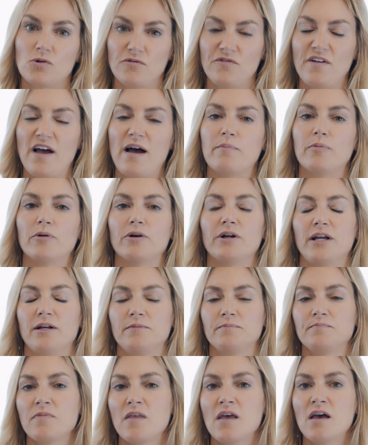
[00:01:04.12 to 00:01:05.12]
or fat
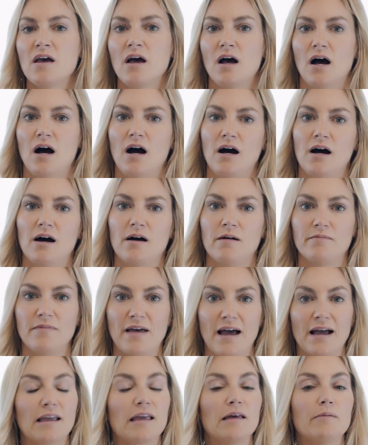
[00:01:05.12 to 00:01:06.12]
burning
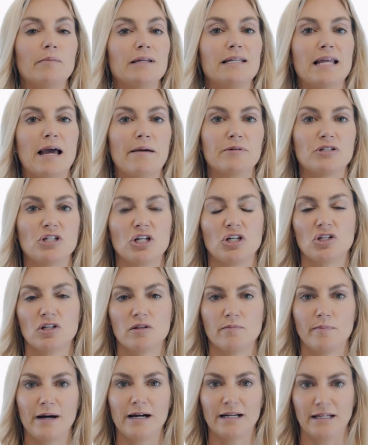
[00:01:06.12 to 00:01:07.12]
that can be damaging to
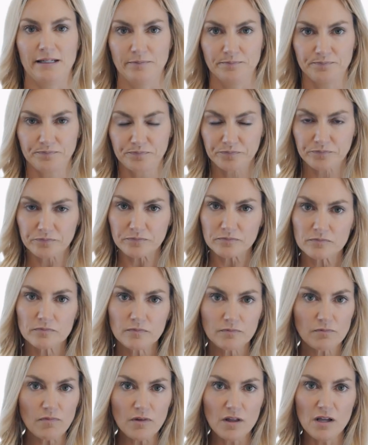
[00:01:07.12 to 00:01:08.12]
the body.
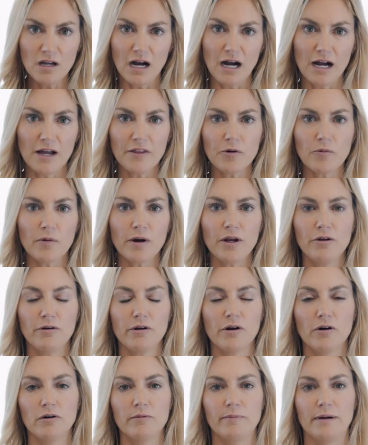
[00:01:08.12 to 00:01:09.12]
Either way you
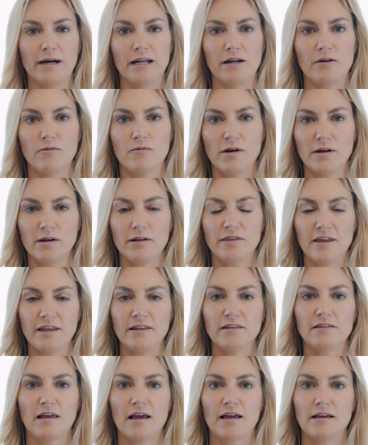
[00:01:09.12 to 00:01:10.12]
go about it, one
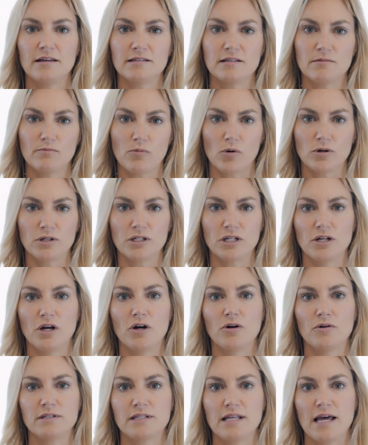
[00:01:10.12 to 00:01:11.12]
thing that is important to
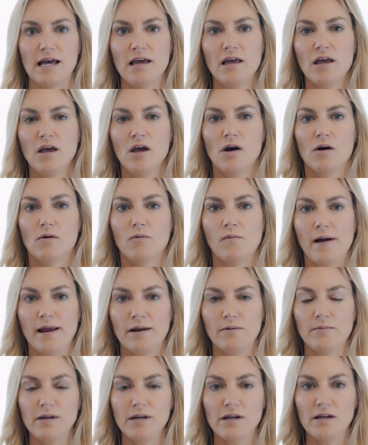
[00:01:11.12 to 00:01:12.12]
know is that
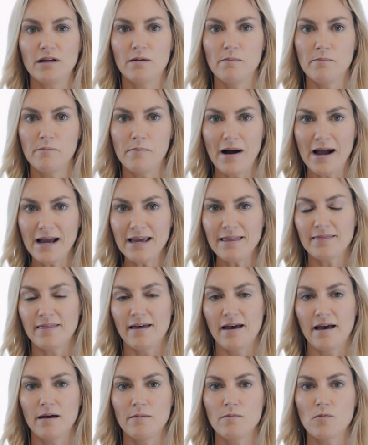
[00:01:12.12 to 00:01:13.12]
when we combine
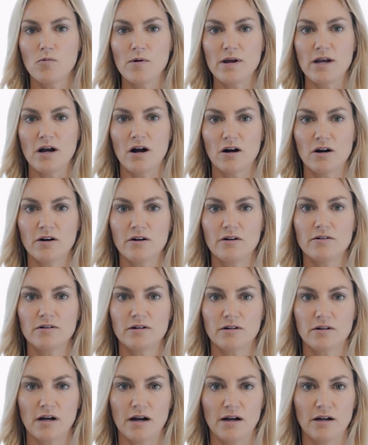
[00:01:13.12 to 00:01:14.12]
them, we
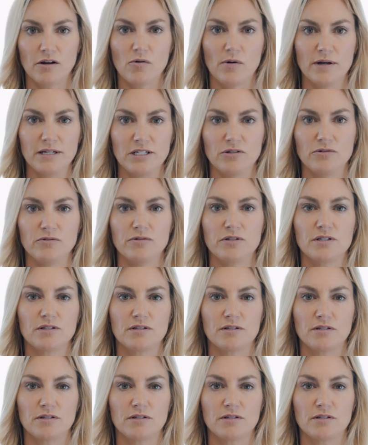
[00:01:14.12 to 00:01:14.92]
are going to